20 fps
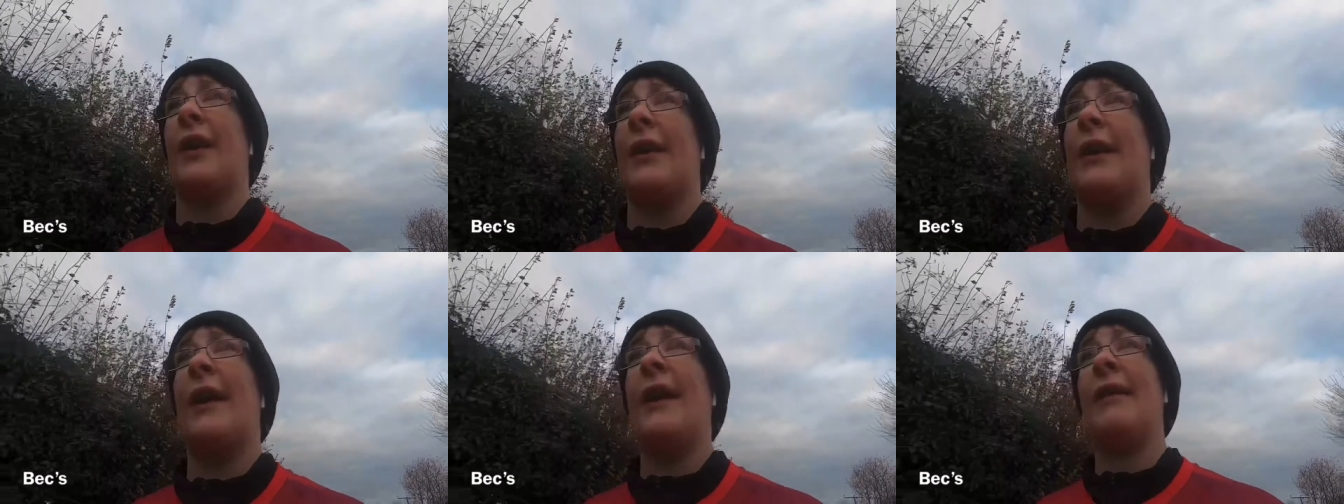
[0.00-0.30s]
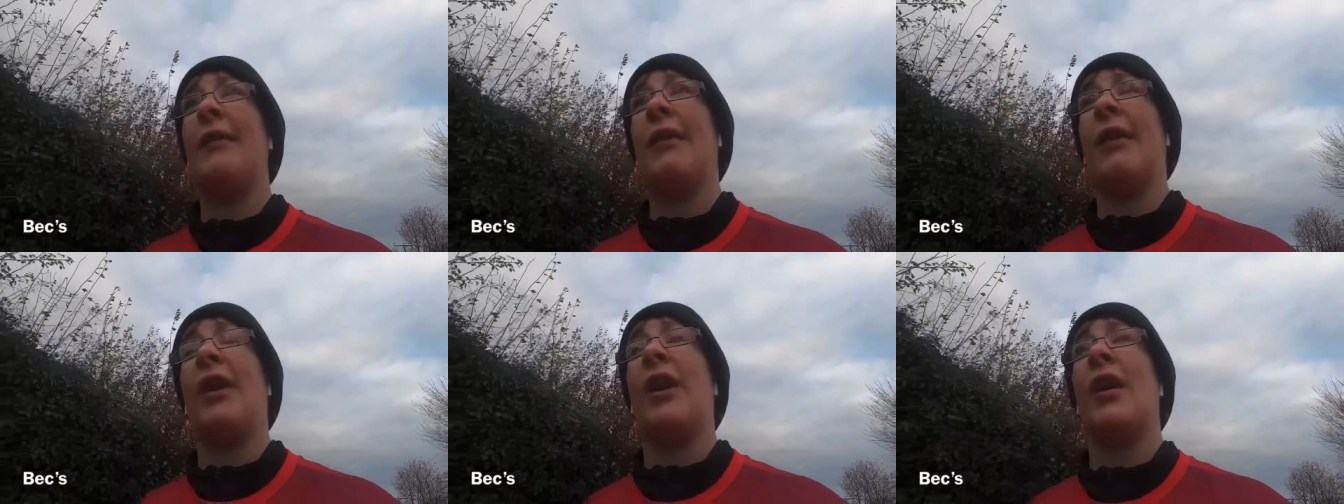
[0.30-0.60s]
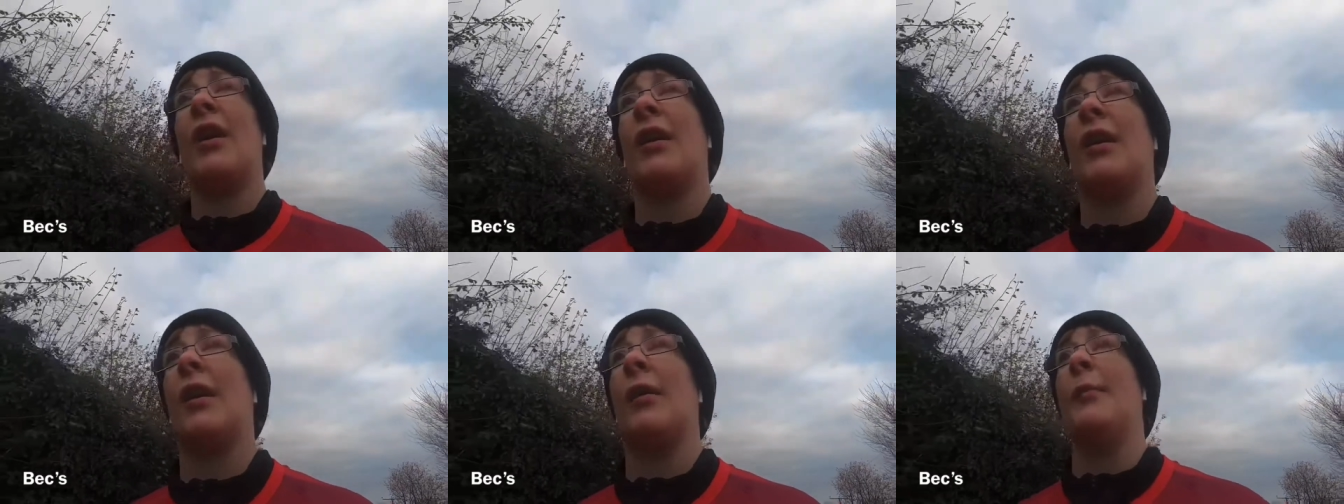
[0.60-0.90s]
hear a
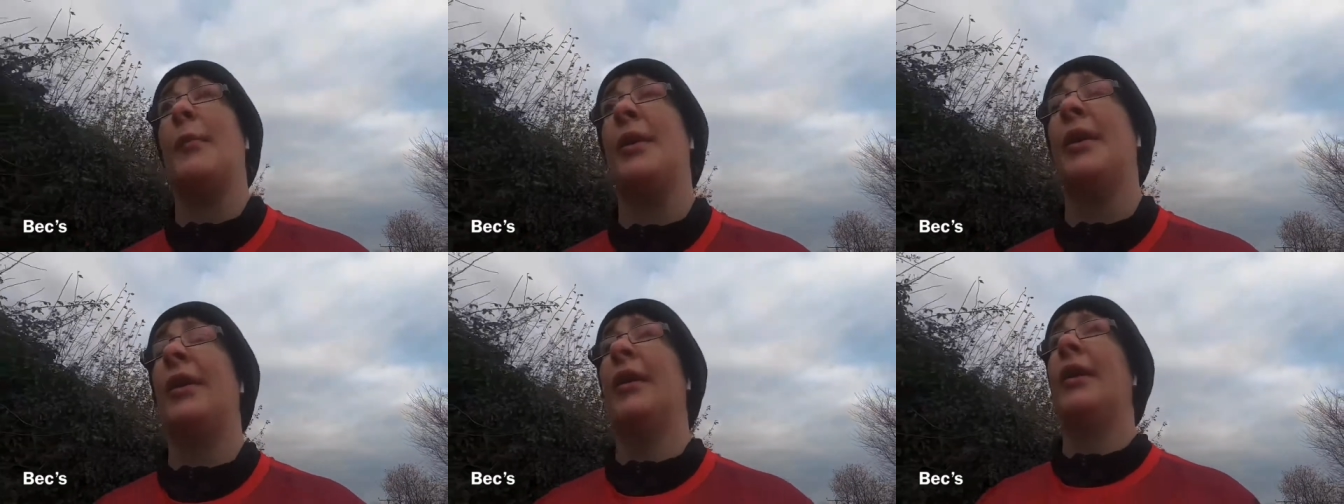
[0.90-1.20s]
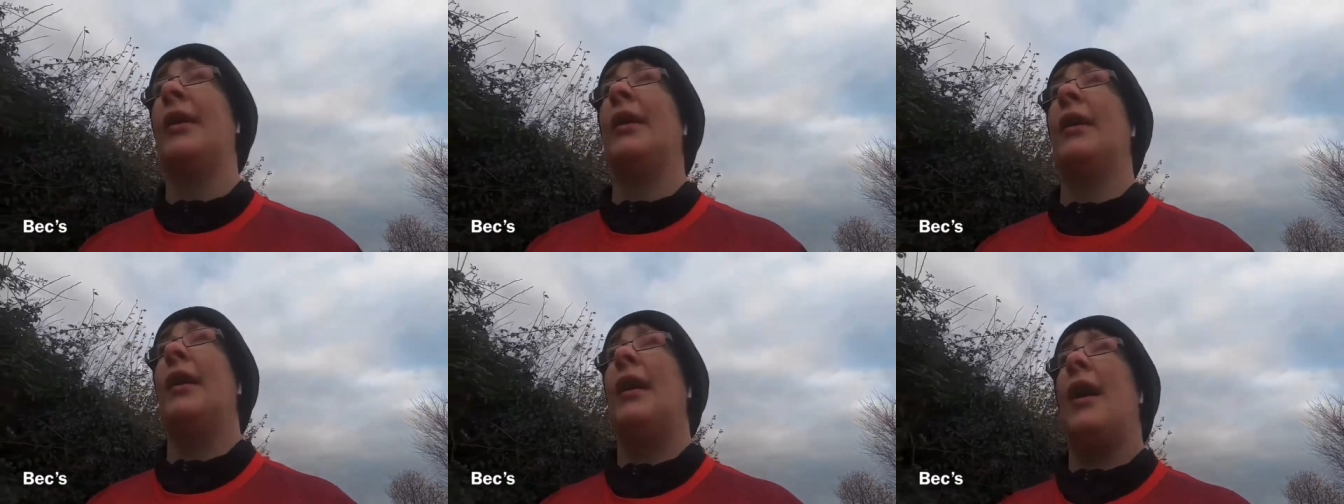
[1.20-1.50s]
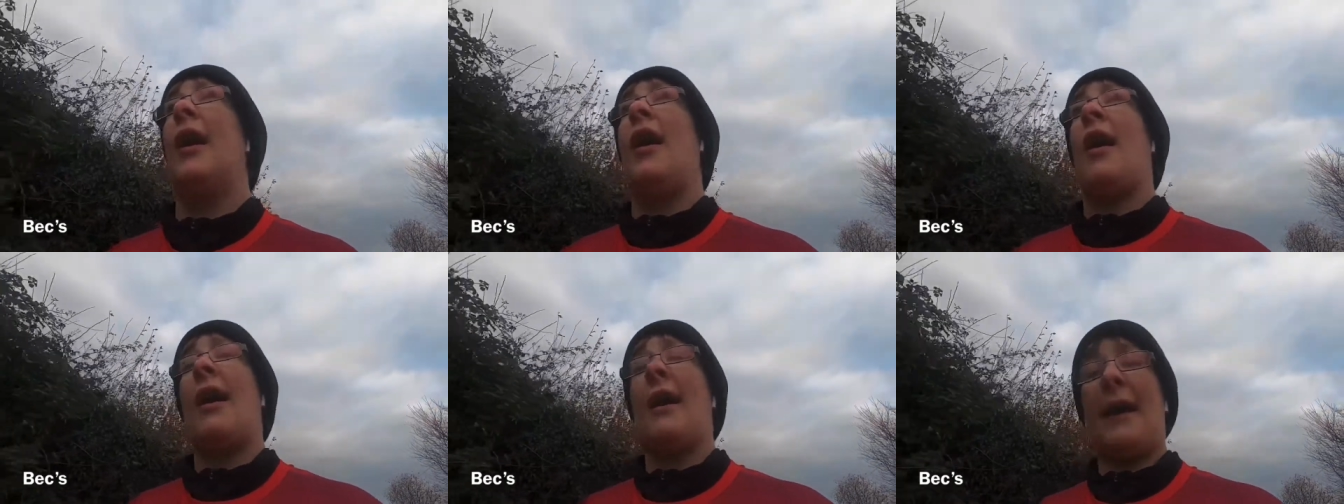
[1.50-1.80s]
car coming.
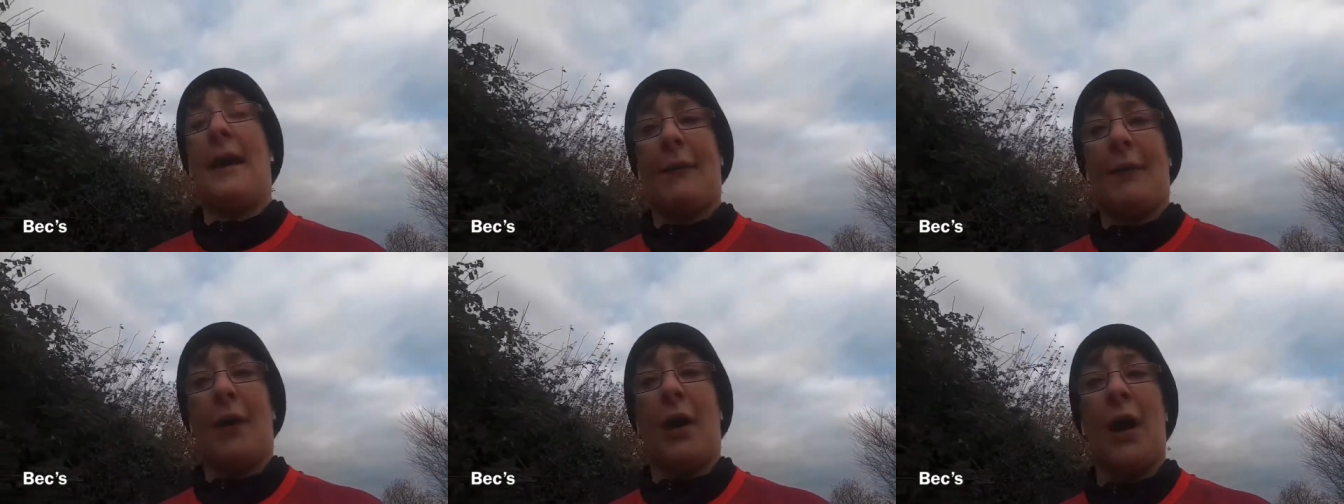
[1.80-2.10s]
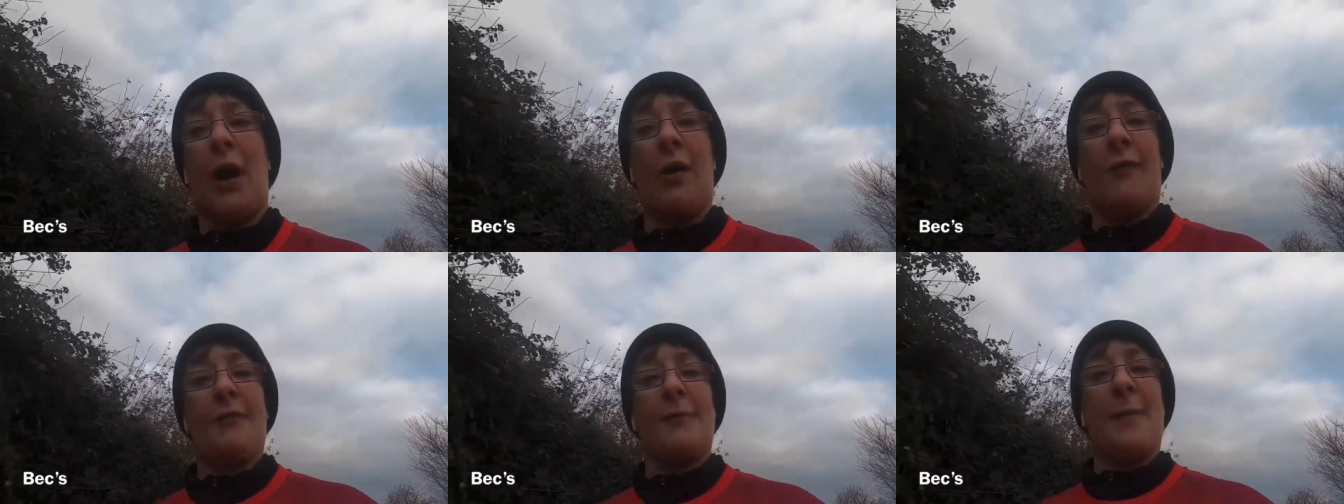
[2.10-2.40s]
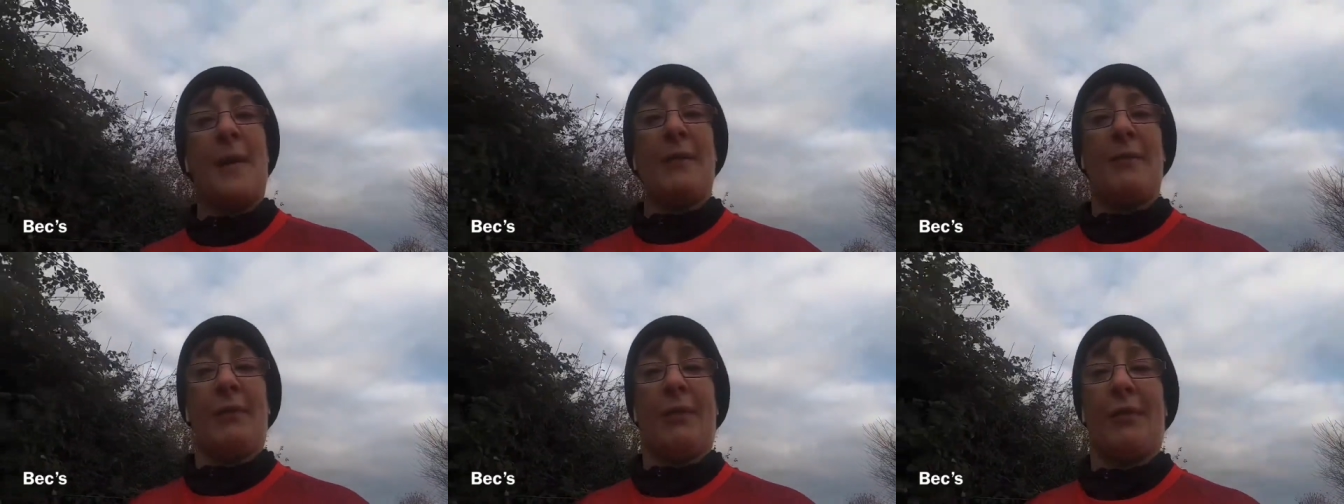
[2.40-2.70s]
I have a half
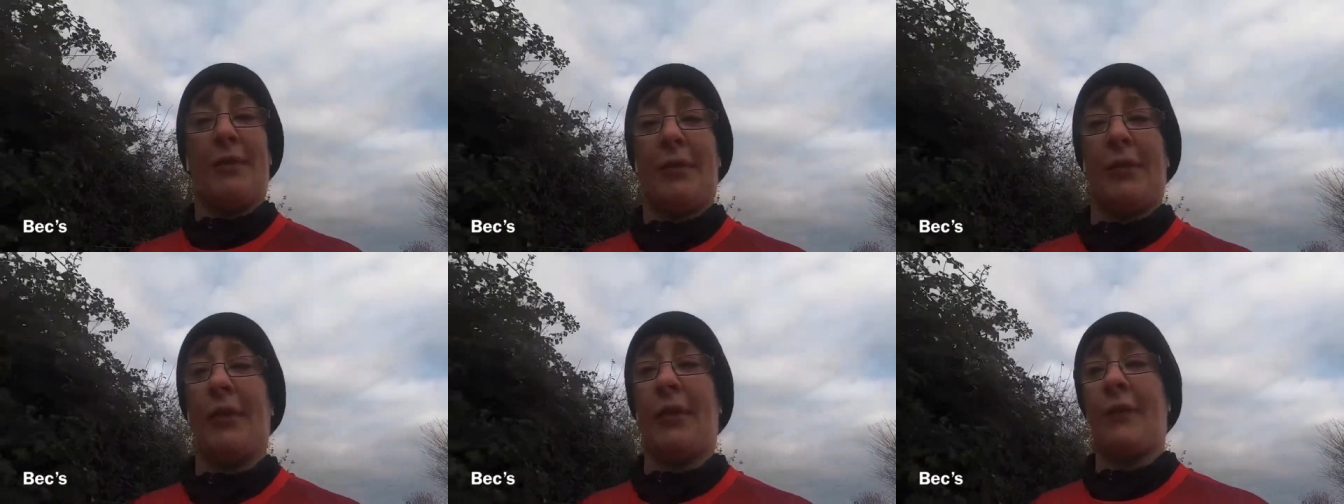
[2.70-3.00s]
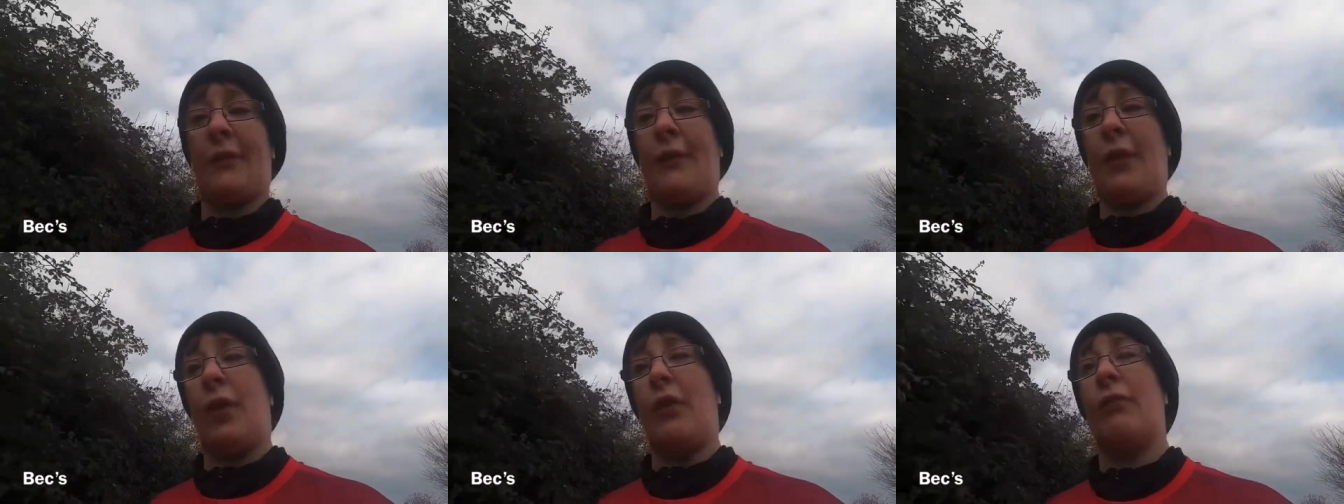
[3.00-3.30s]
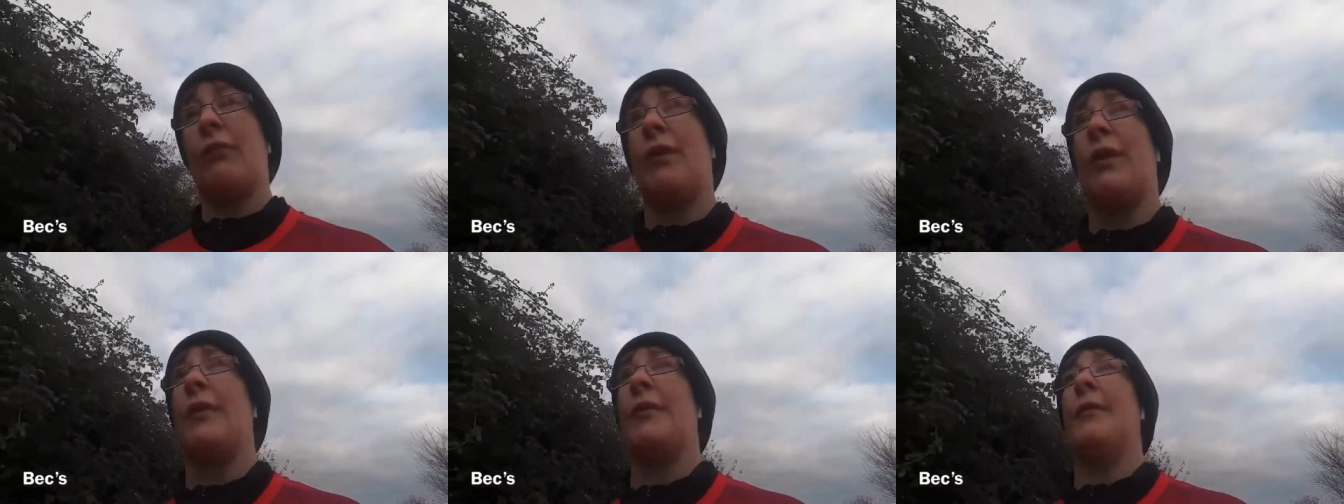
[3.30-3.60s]
marathon I've got to
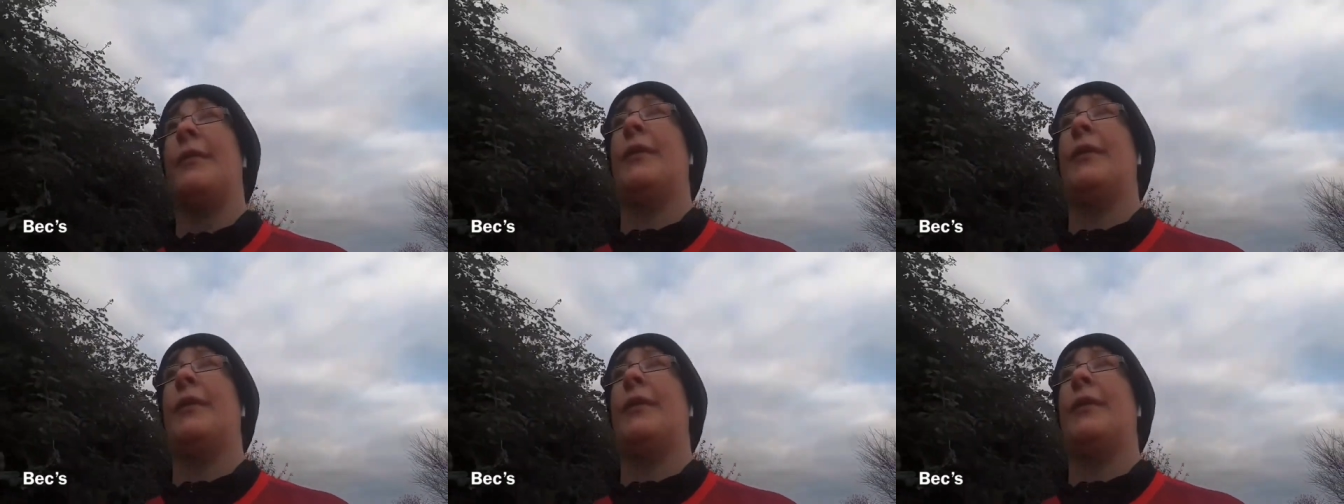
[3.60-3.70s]
run.